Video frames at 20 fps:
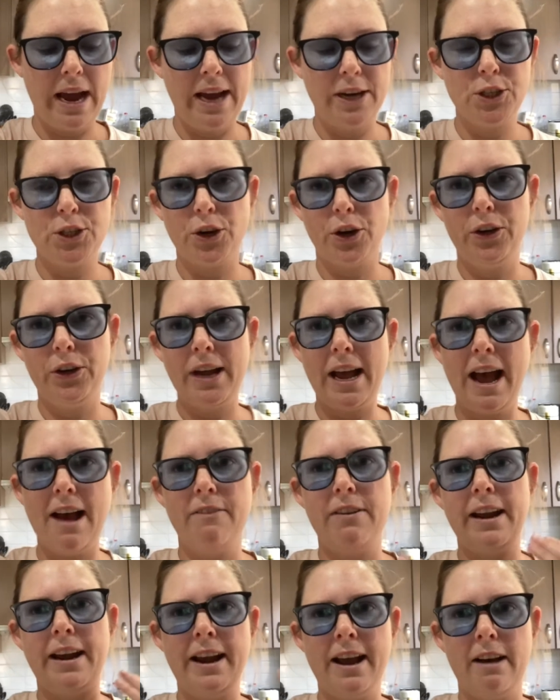I don't
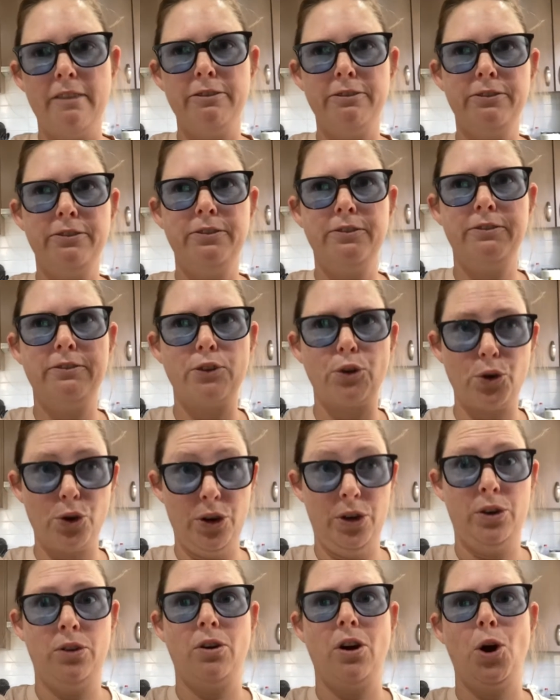have enough
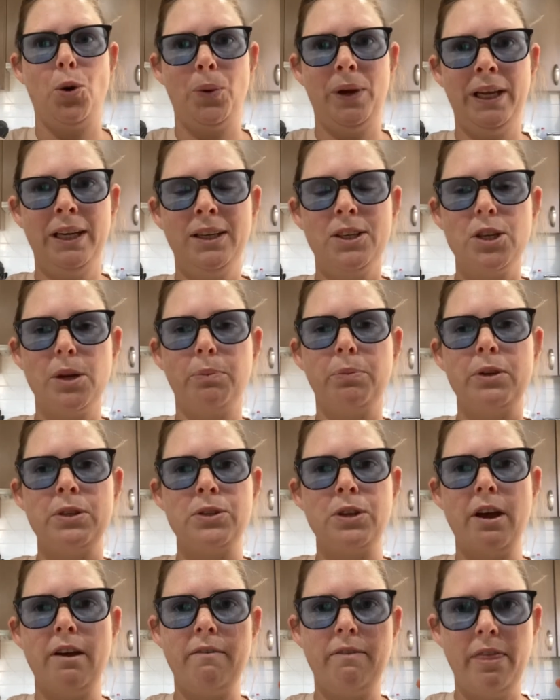fruit growing to
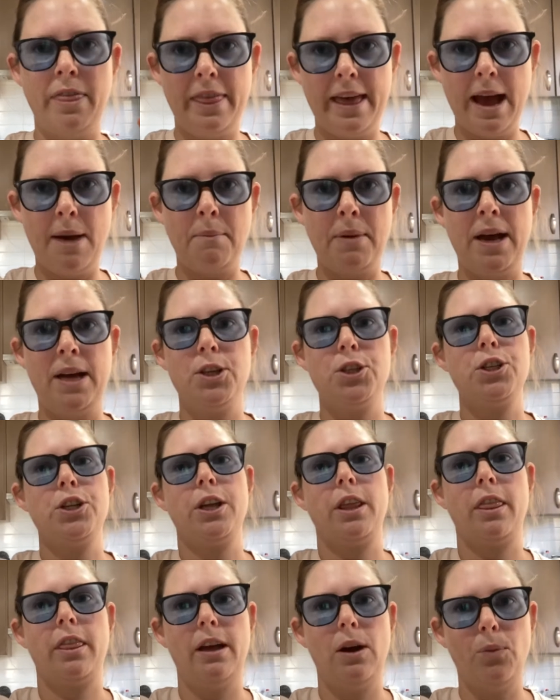preserve that much
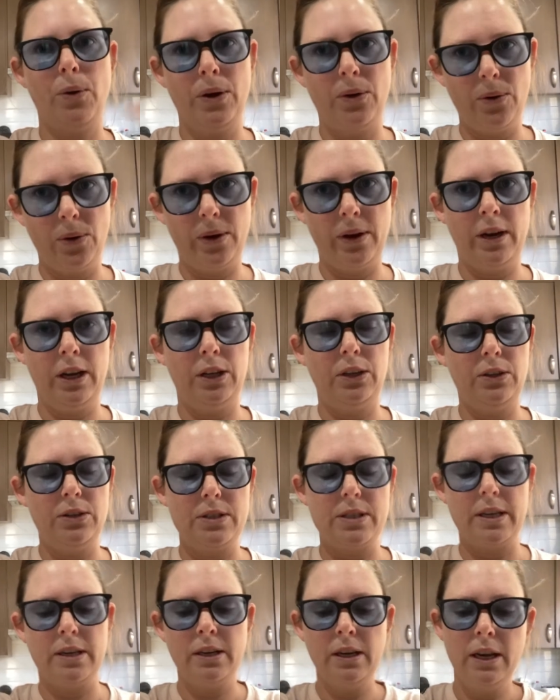that we're not going to use
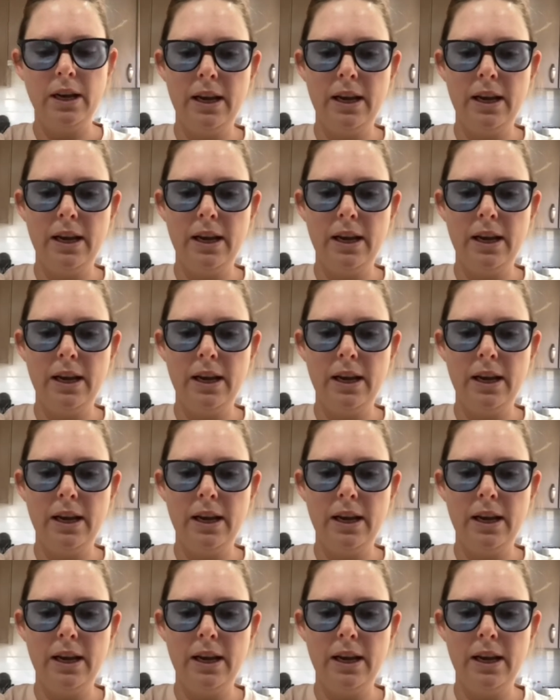it